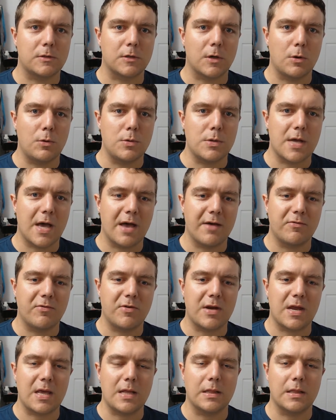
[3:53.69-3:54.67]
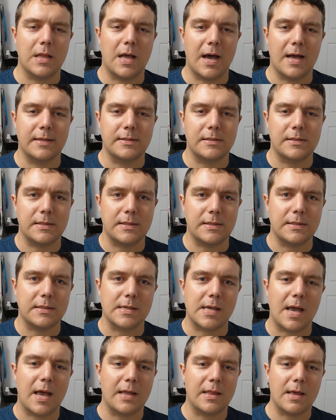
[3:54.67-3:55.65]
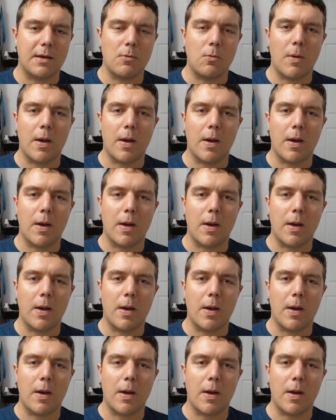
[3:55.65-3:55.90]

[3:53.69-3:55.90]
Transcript: don't have any lights to indicate that